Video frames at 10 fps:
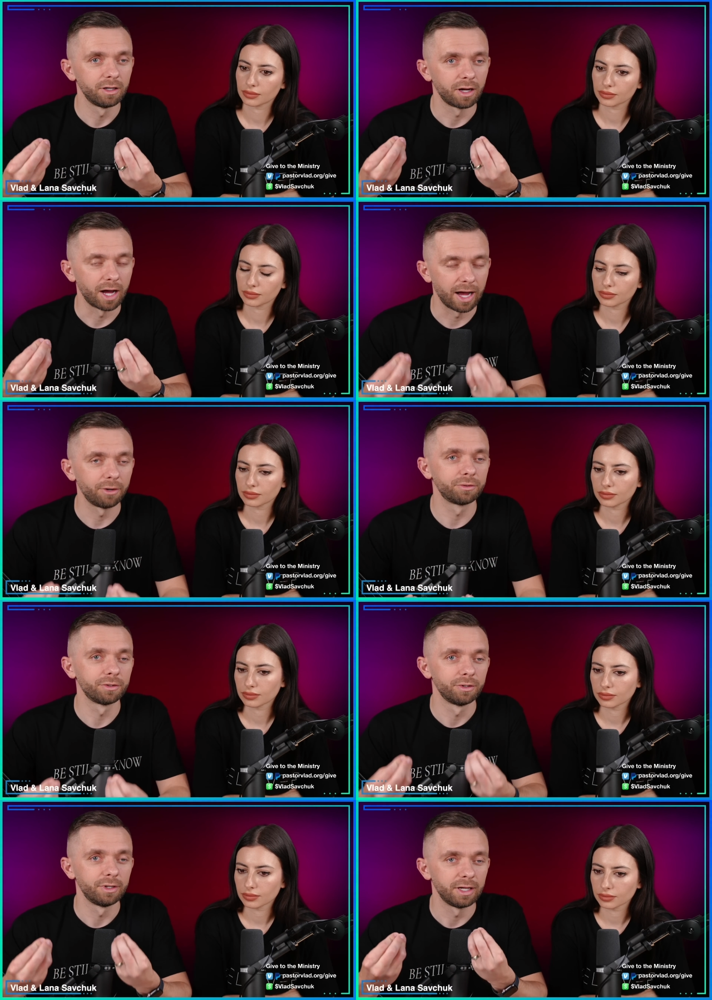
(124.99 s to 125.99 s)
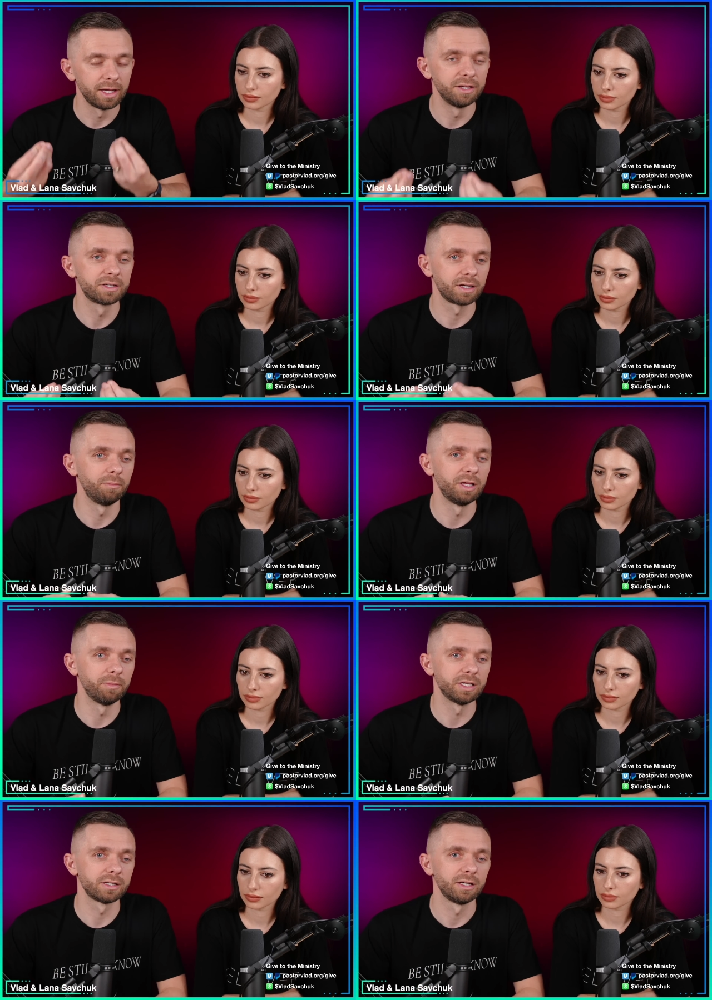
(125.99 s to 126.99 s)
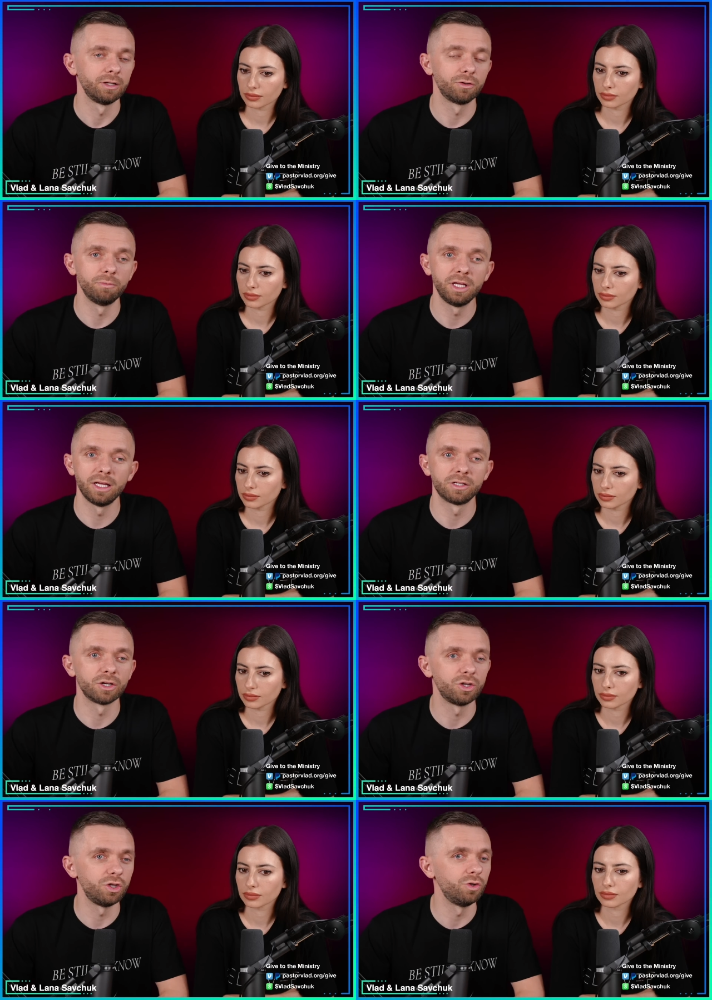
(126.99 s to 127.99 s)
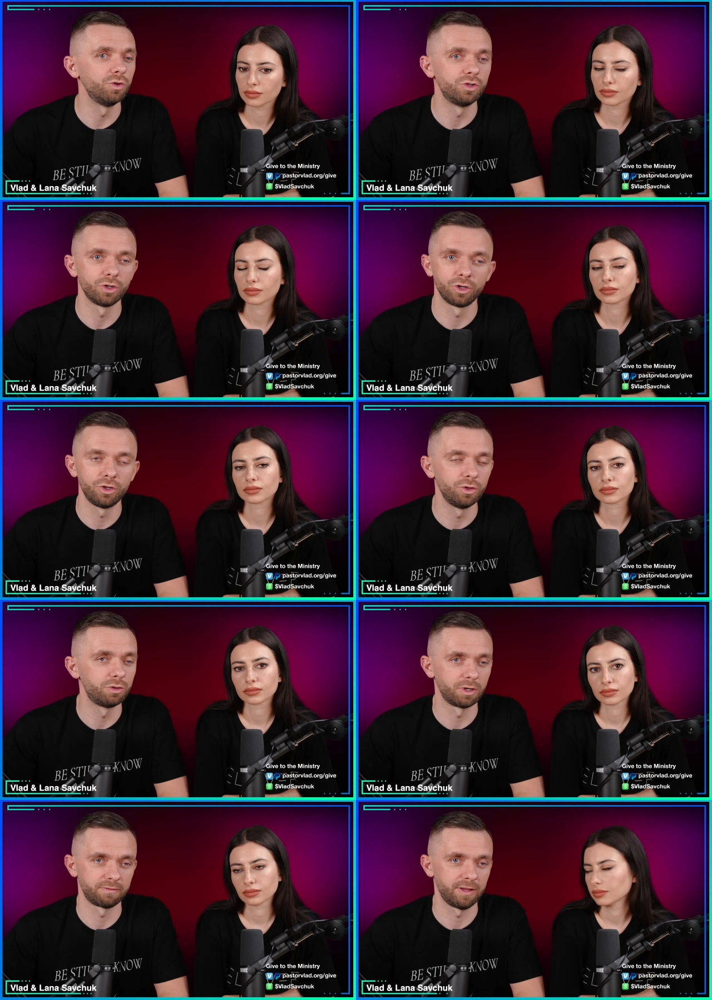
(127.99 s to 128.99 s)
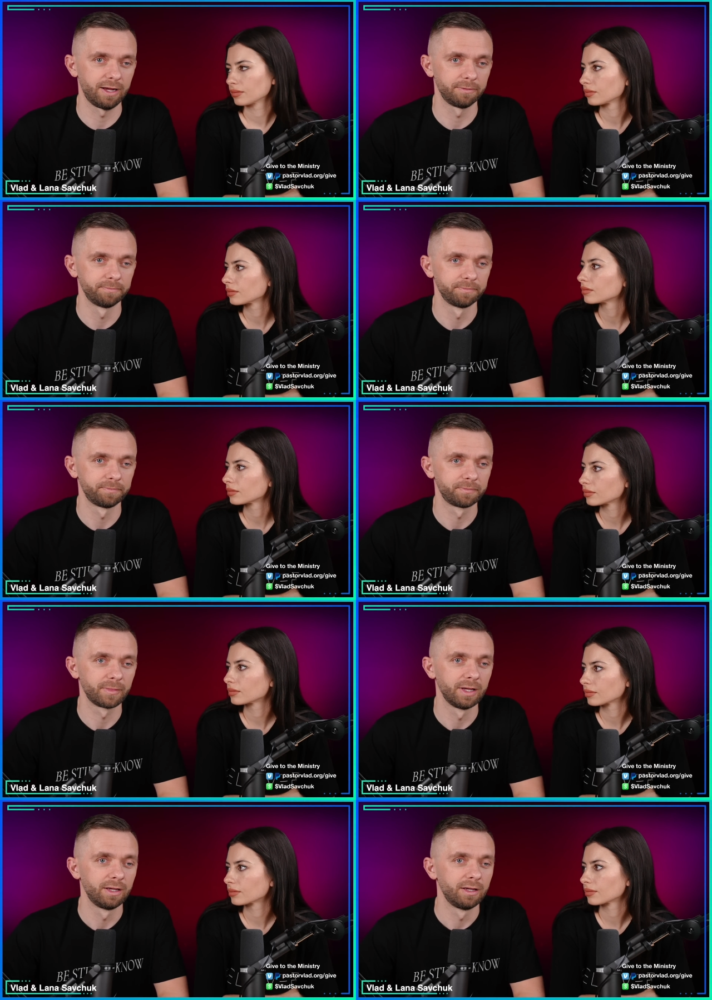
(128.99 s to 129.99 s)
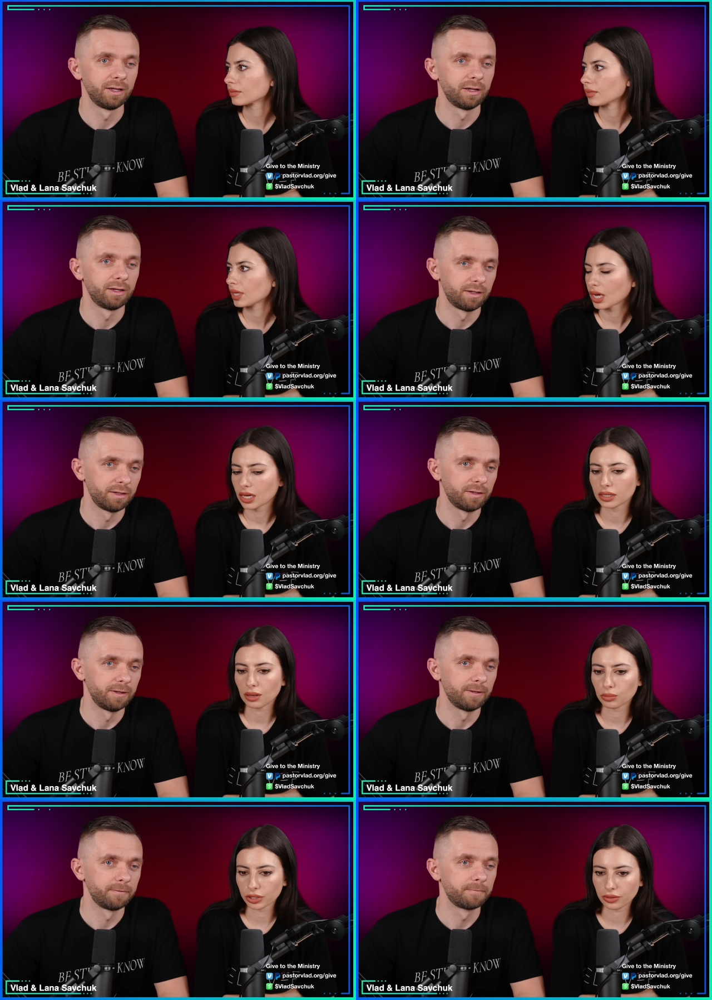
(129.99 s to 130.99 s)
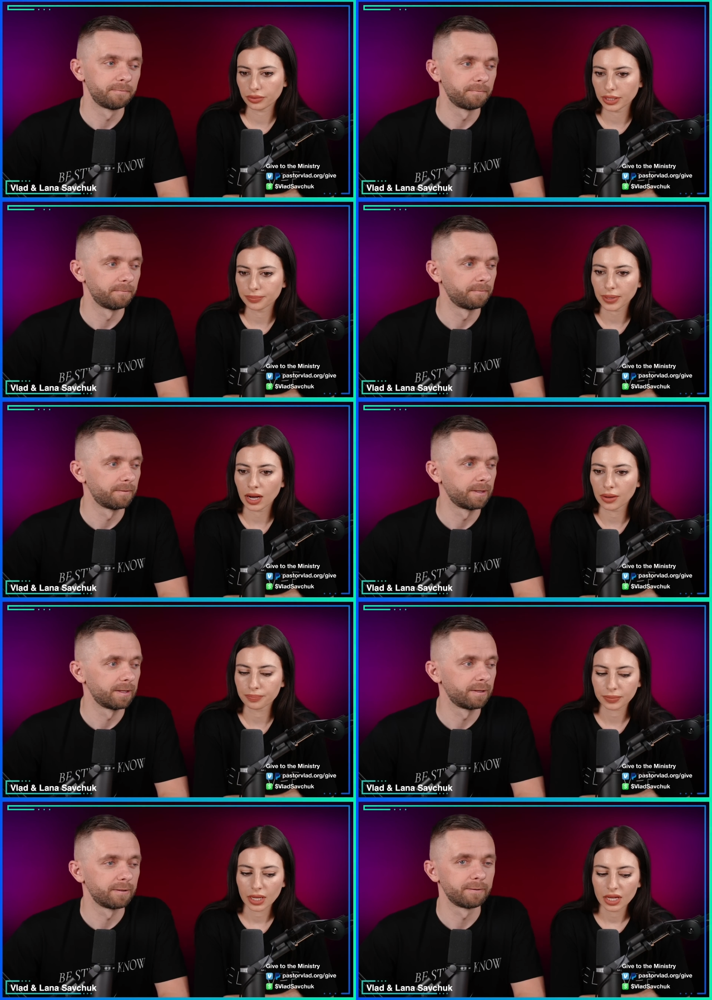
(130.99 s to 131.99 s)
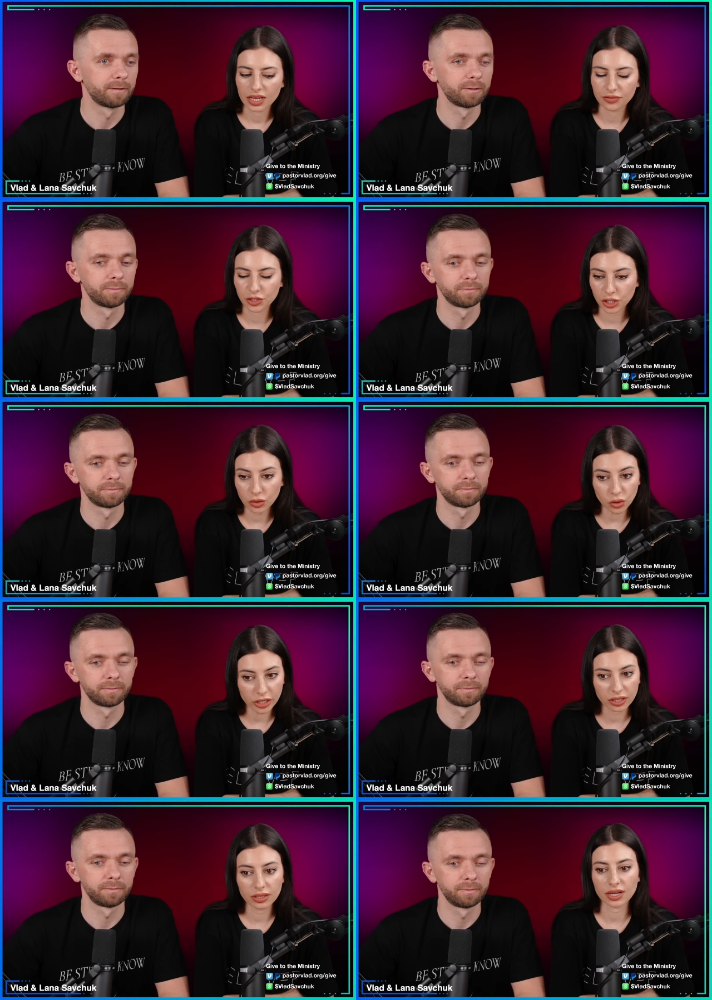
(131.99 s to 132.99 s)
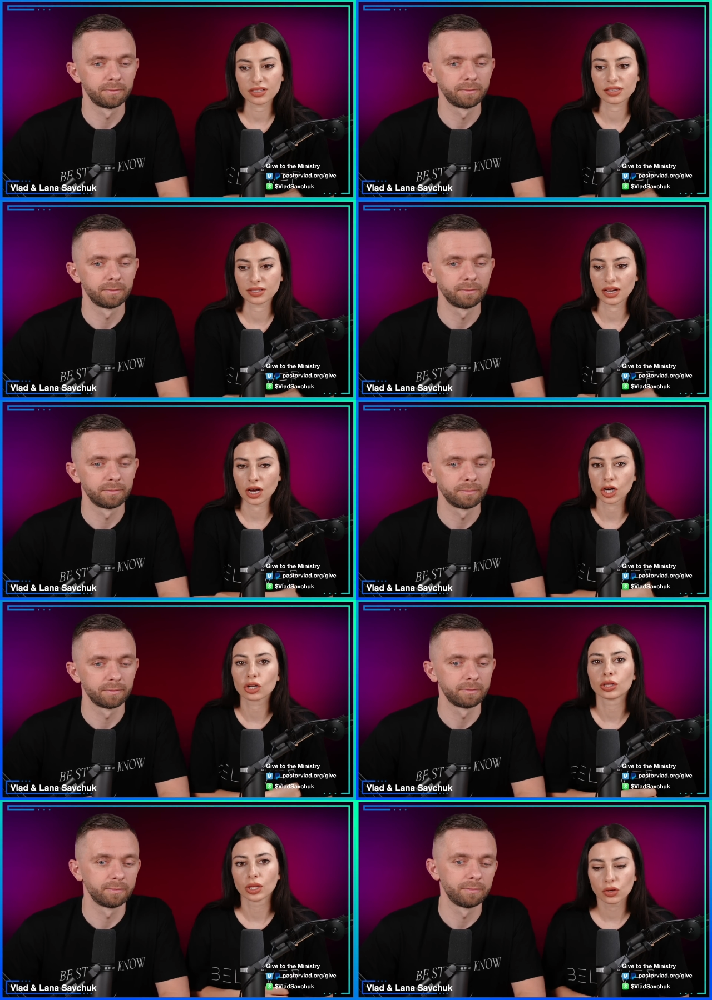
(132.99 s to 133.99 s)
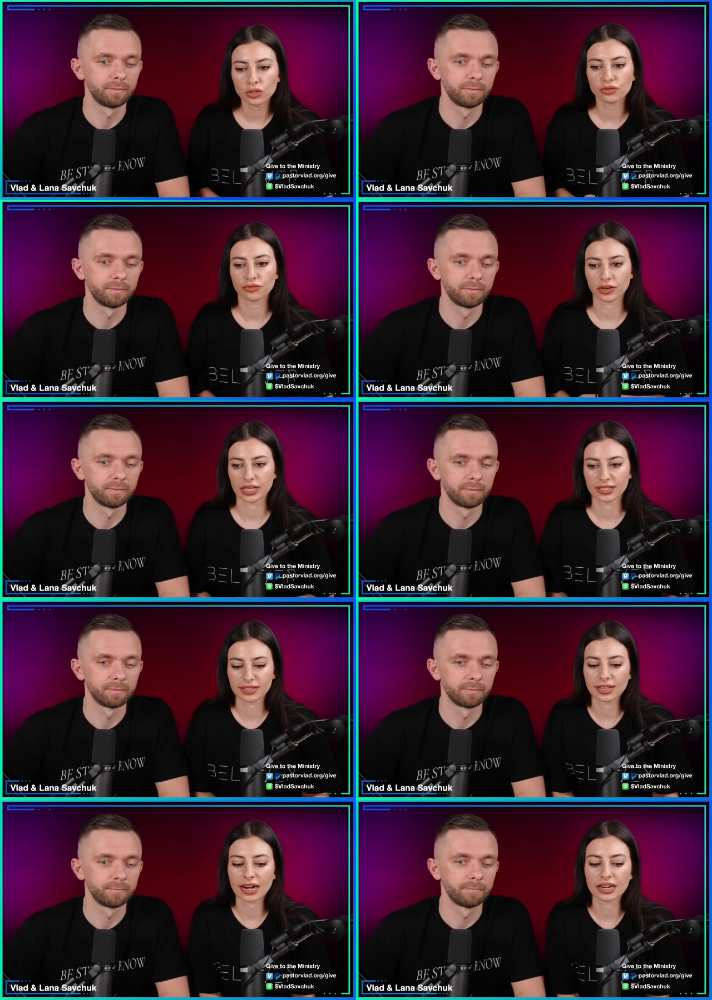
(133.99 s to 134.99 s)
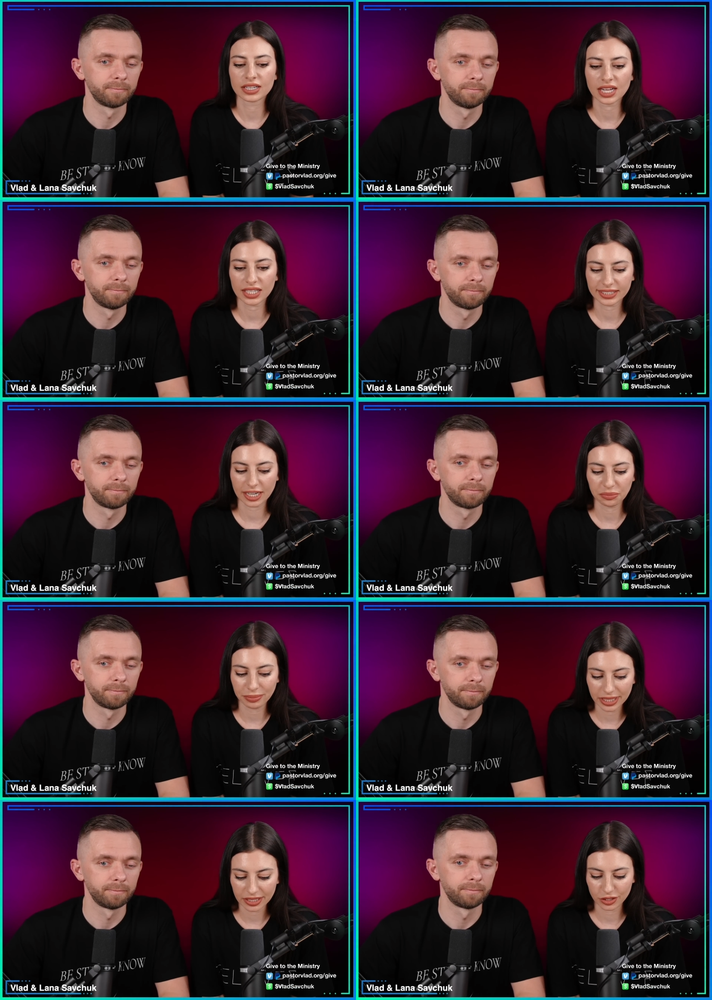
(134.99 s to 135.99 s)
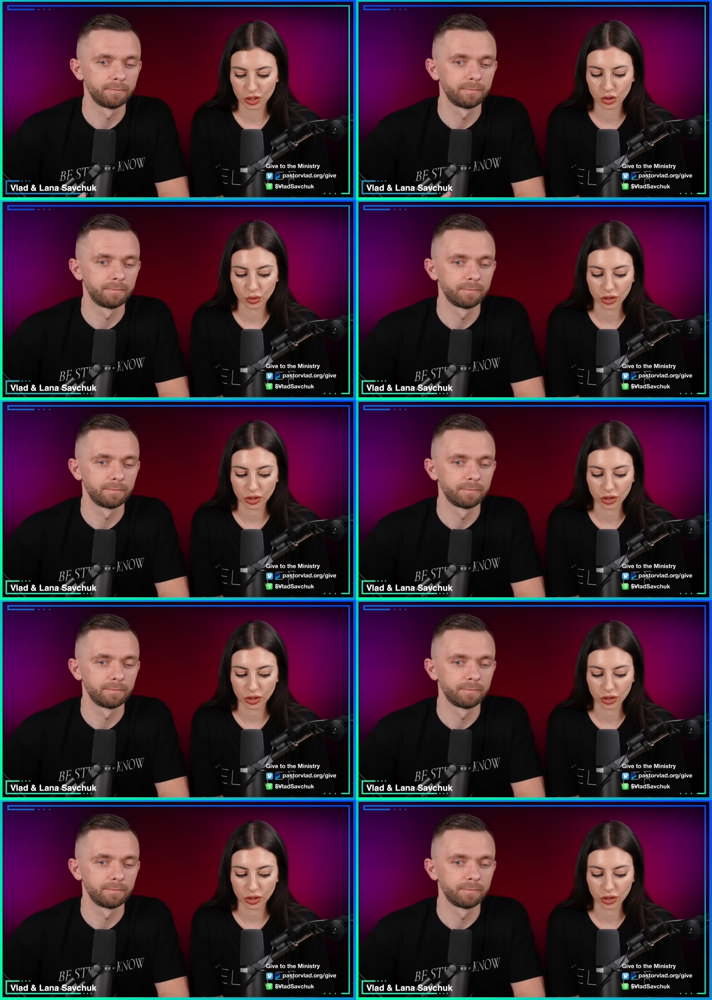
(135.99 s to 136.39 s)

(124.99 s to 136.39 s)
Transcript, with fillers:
Speaker 1: out his commitments to me, it's a huge, huge red flag.
Speaker 2: Number three, um, if she or he has uh, close friends that are not committed to the